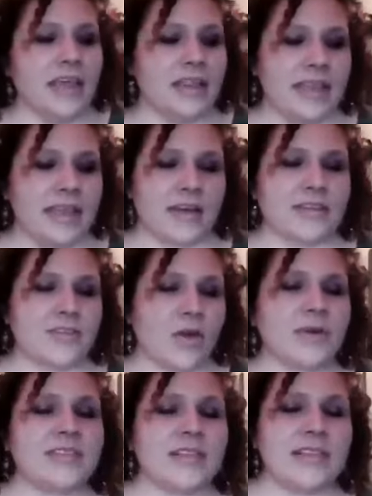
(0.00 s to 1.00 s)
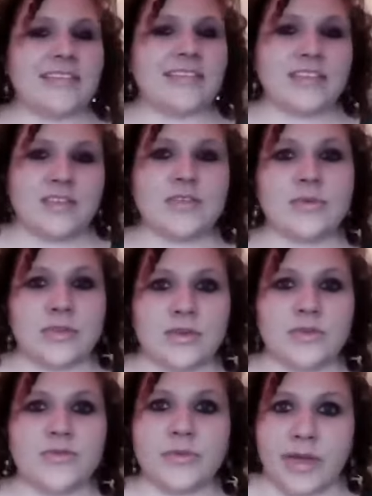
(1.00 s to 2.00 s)
there is always a lesson to
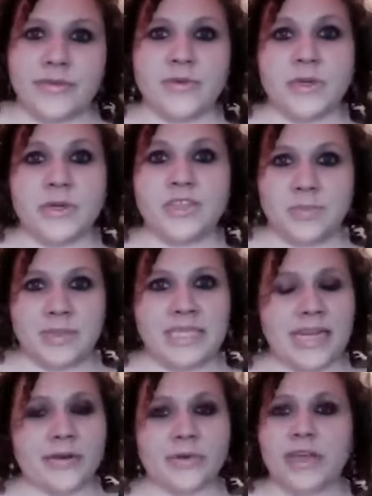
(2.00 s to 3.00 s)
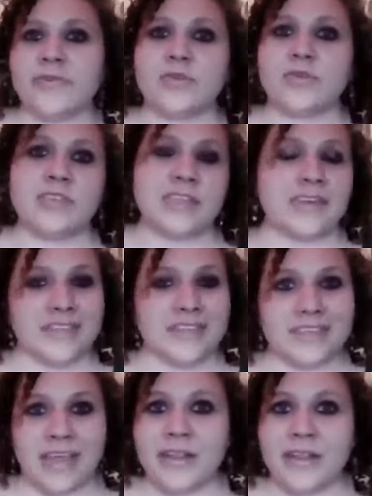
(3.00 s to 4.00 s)
learn from everyone you meet. I don't care if they're sitting on the
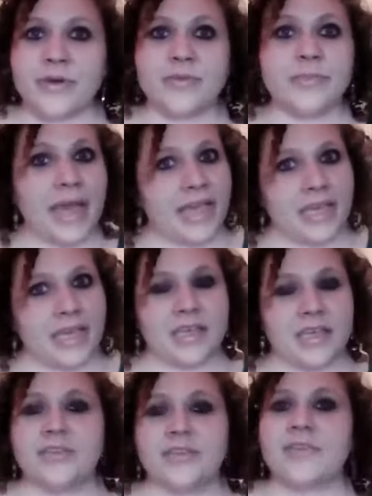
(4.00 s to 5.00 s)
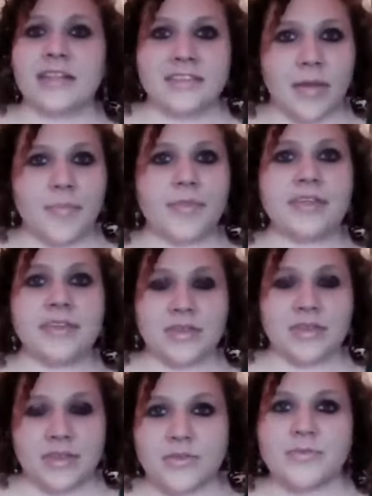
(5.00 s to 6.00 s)
side of the road begging. You've got something you
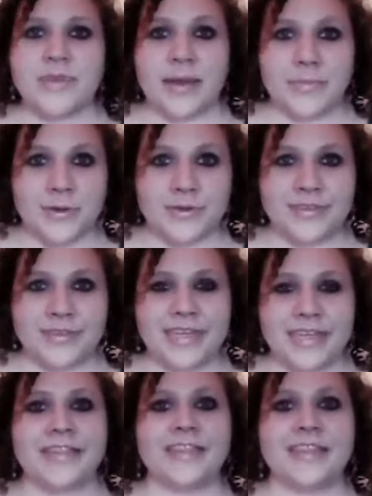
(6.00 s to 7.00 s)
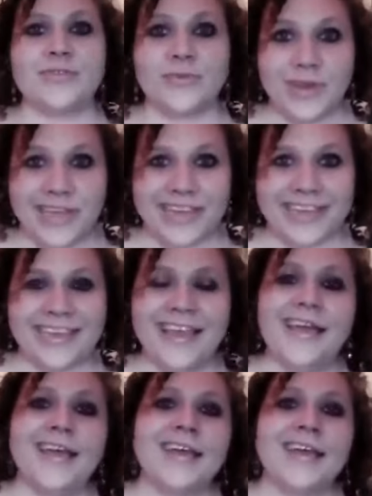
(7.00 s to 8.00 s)
can learn from that person. And the trick
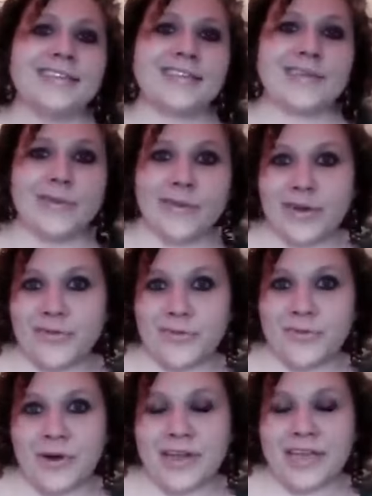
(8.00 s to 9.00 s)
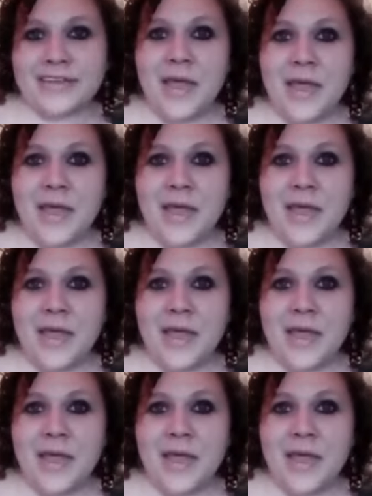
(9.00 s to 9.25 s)
is to look for it.